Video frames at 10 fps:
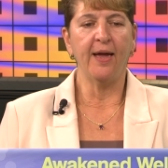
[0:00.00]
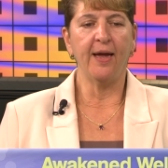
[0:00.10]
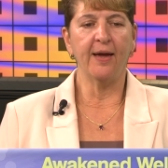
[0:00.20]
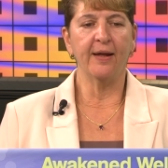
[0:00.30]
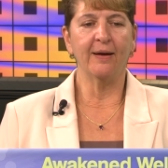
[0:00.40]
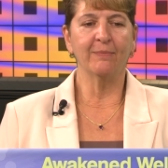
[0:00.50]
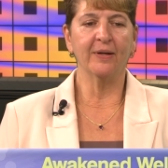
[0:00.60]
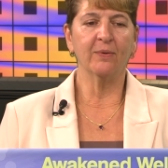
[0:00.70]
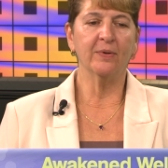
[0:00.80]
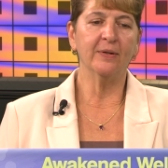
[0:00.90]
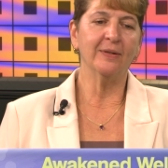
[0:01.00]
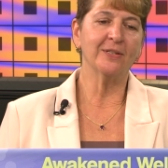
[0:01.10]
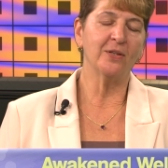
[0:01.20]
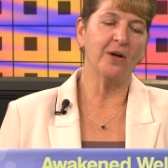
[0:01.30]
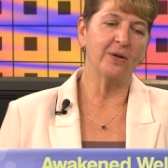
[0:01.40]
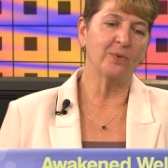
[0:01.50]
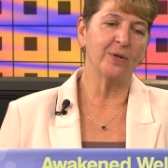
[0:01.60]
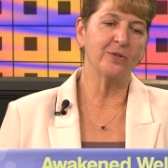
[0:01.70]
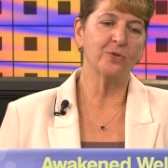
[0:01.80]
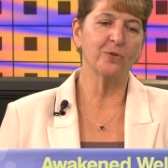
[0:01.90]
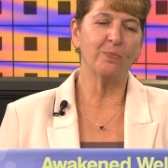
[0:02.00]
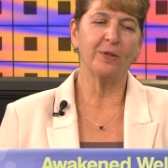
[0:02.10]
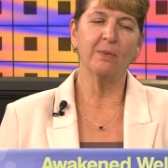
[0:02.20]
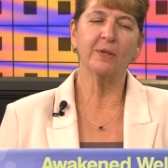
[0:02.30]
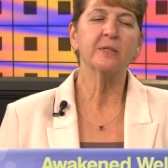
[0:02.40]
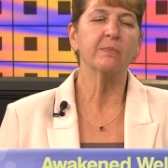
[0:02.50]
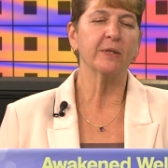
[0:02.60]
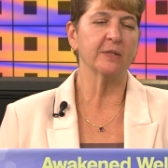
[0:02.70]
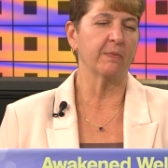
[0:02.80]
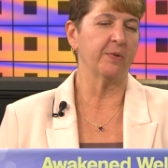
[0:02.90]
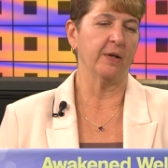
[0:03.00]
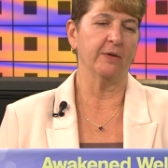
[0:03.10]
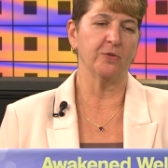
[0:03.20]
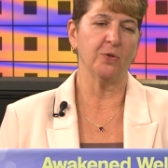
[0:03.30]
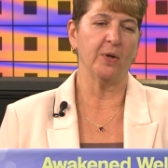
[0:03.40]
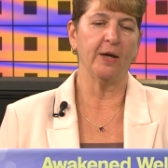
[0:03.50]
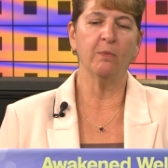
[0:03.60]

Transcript: And I'm like, well, it's a lot of oysters, but there must have been something else you ate.